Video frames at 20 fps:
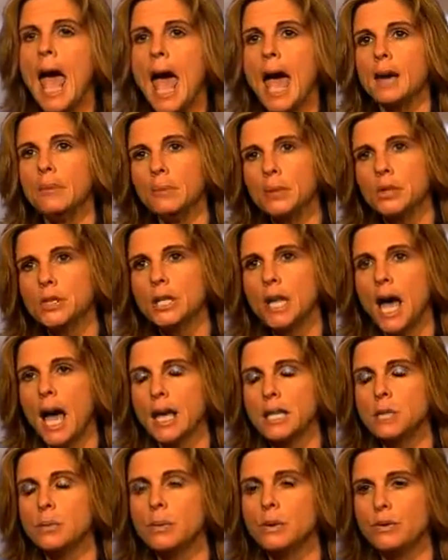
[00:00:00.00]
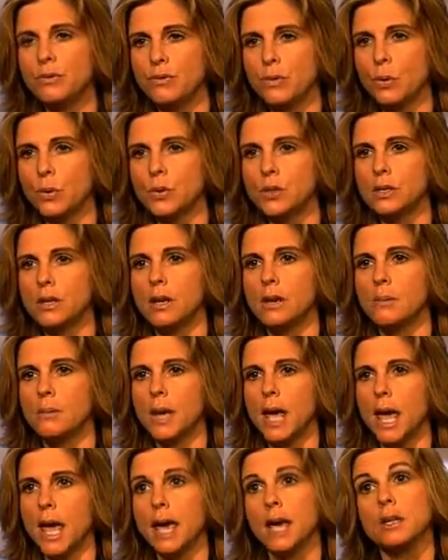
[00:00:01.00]
And Mercy Hospital Folsom,
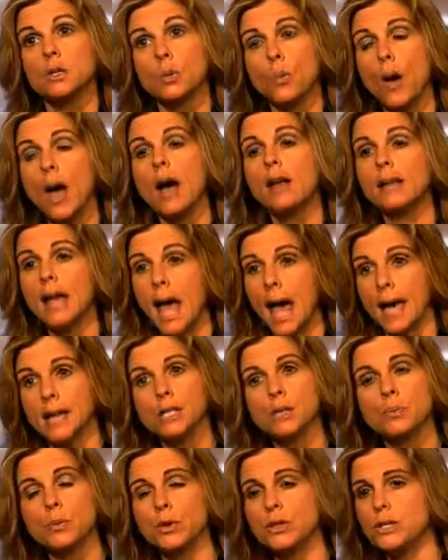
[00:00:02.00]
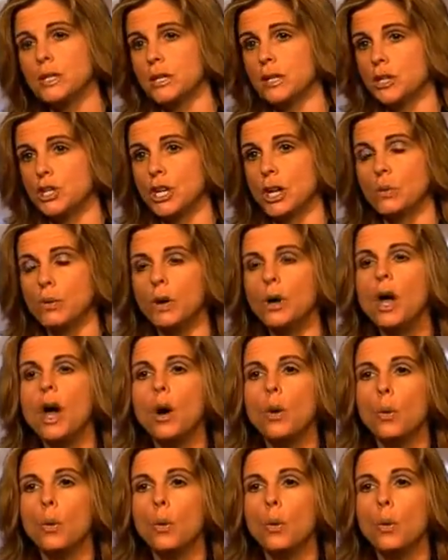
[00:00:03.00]
eh, as well as Mercy in general,